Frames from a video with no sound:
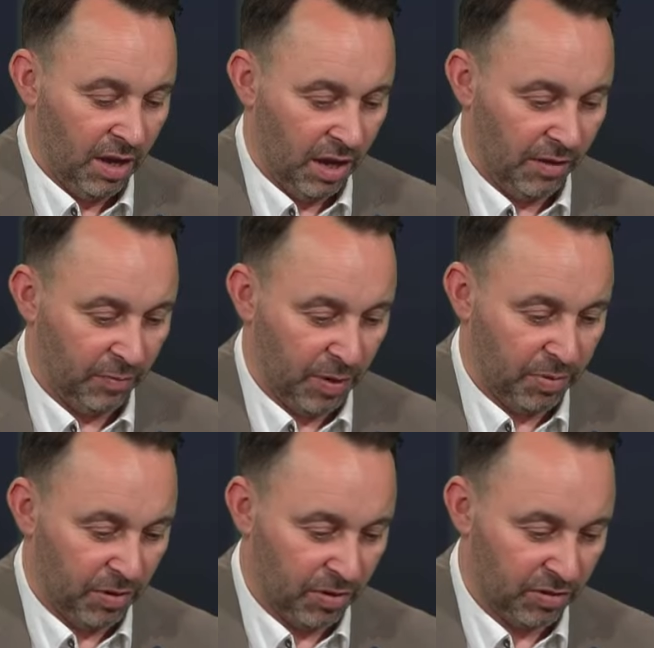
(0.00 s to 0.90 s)
if we
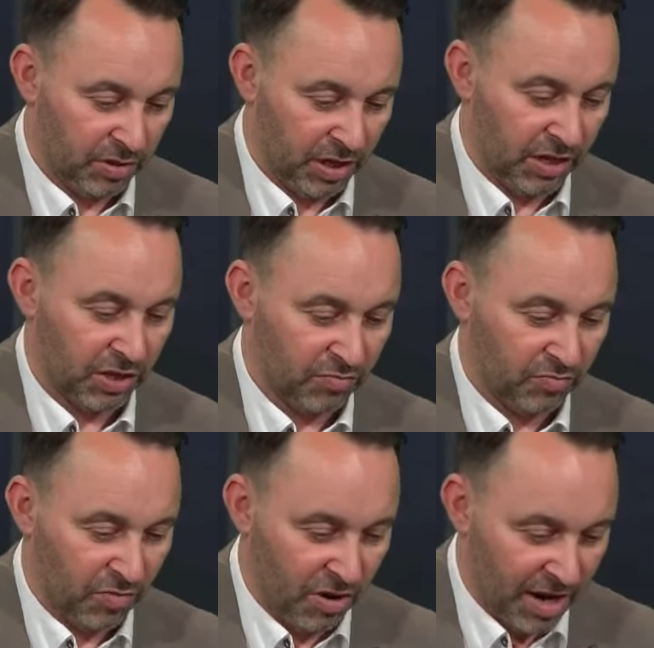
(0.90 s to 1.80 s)
put Jesus
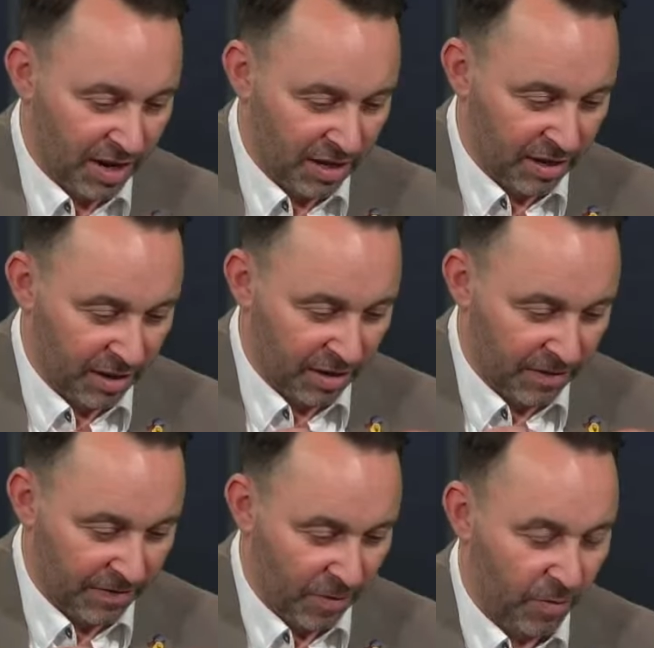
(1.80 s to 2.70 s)
right
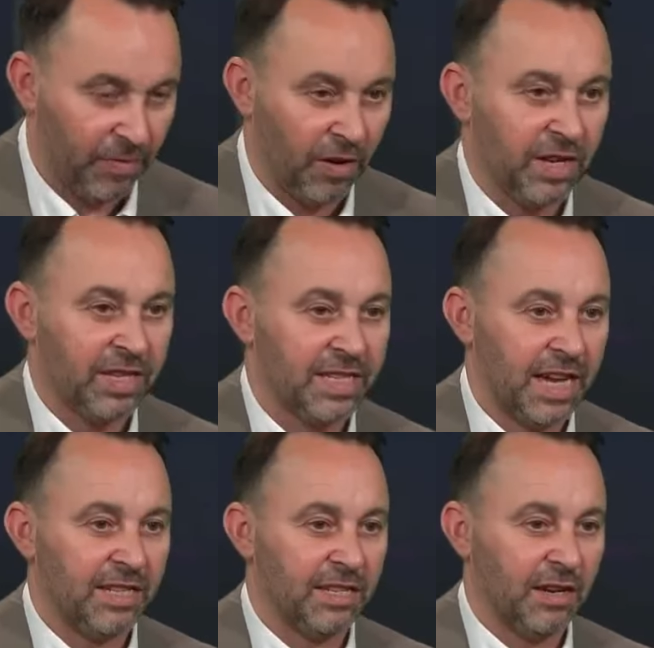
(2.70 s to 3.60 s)
forefront and
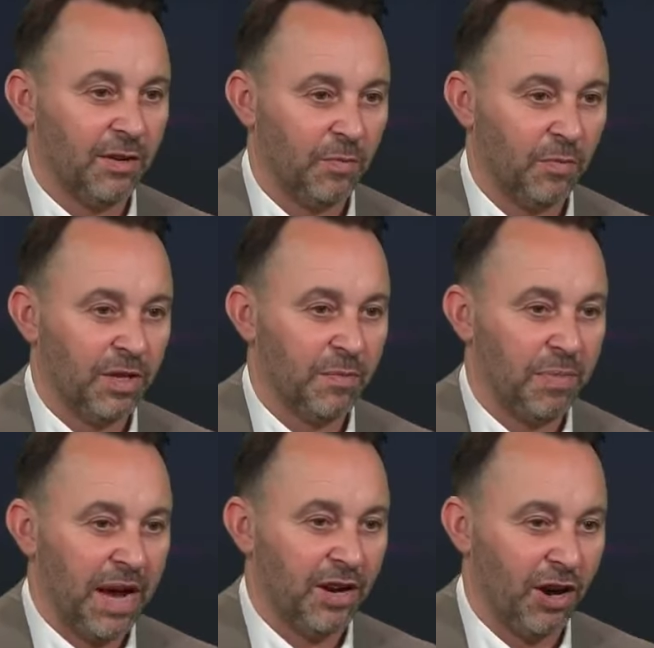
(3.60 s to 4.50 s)
centre with a
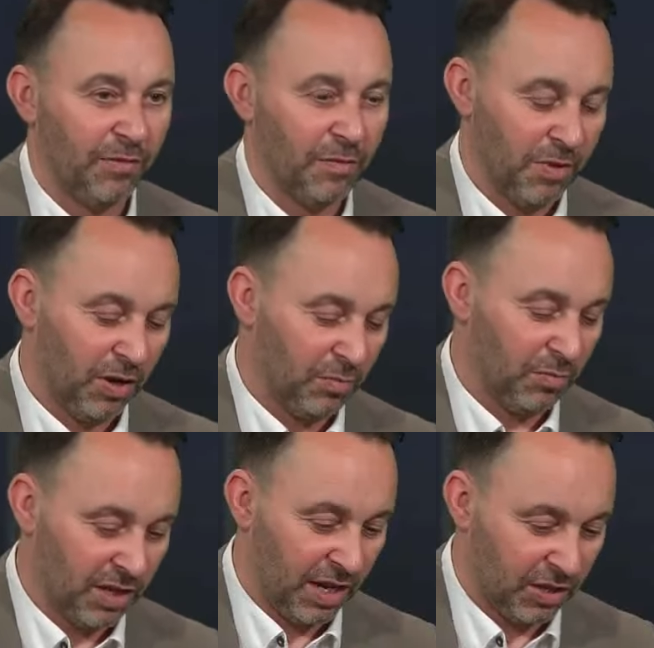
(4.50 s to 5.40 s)
banner over
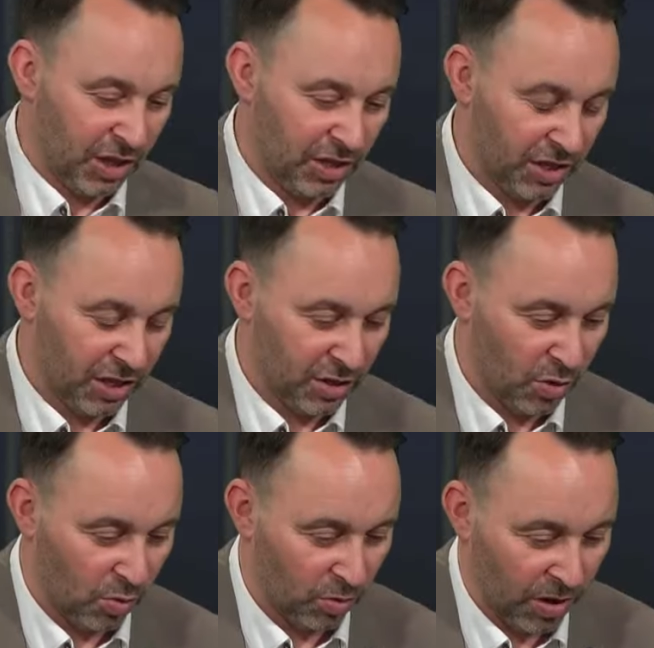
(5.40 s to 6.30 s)
parliament saying Jesus is
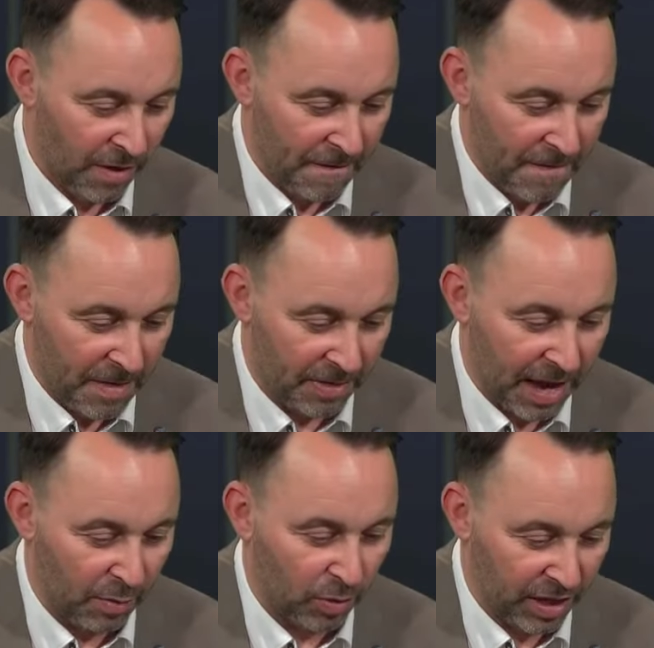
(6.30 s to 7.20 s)
Lord,
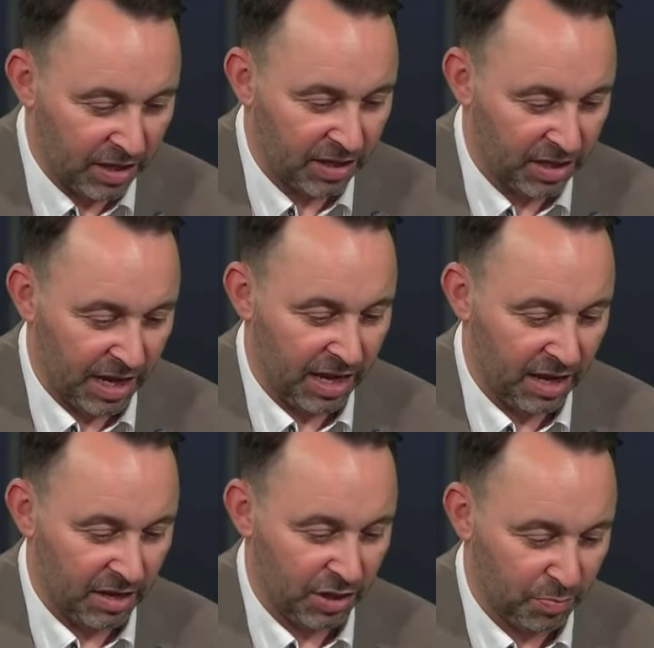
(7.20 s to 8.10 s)
then we can
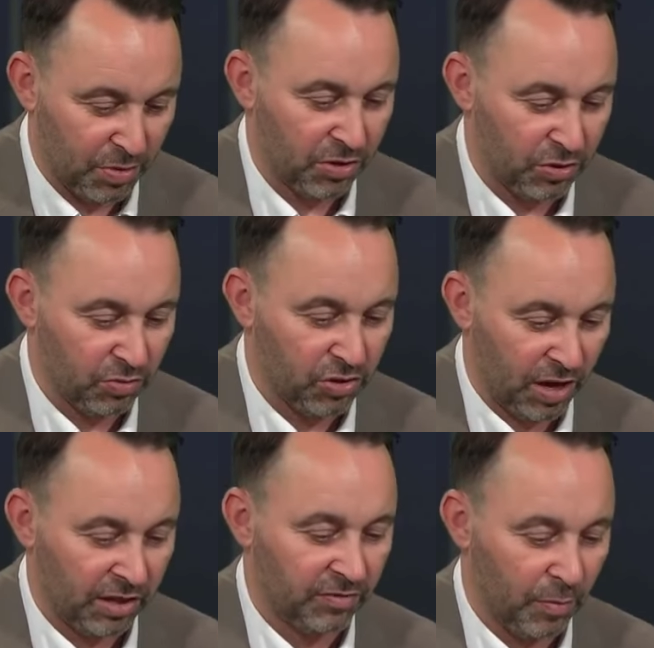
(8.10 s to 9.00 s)
see a spiritual
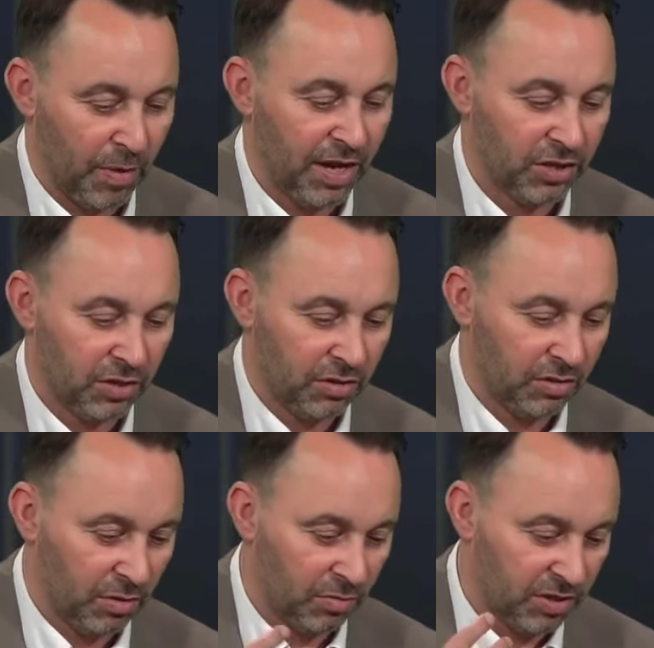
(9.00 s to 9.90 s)

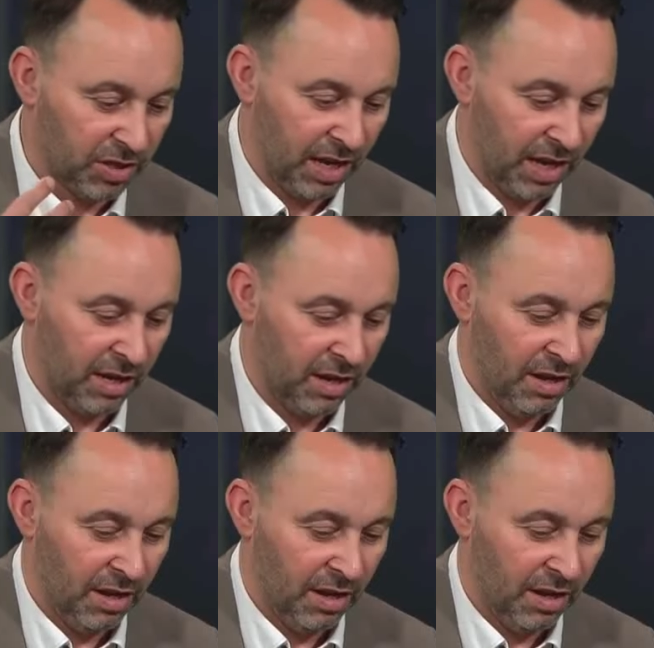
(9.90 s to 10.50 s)
transformation that will see